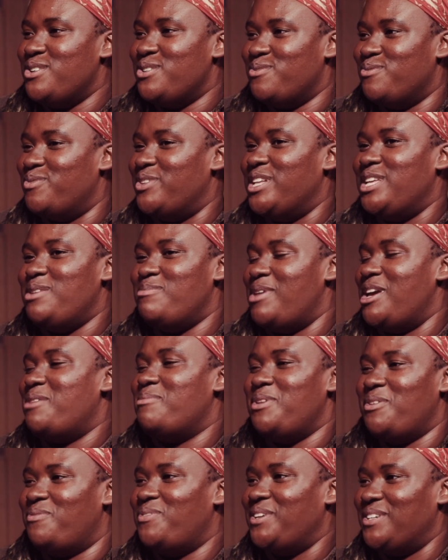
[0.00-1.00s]
really make
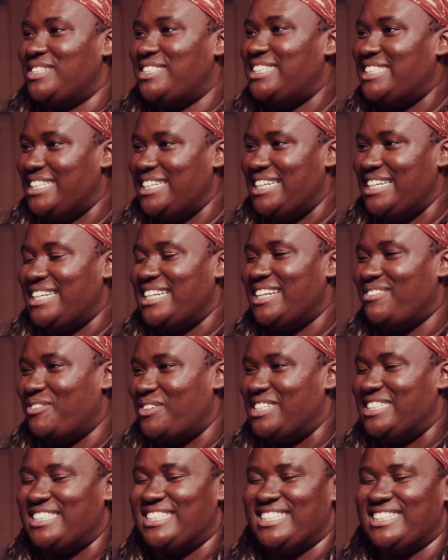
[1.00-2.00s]
me feel seen
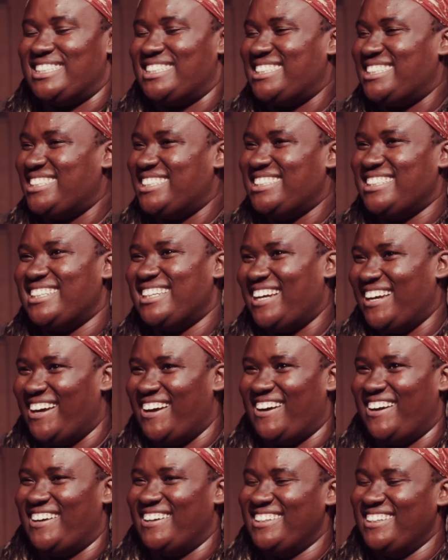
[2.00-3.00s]
was just
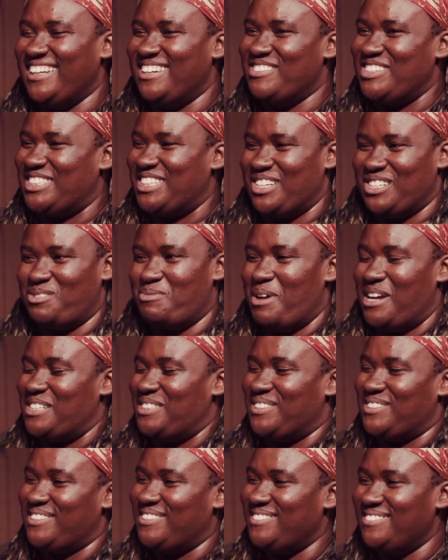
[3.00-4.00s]
oh, it was so special.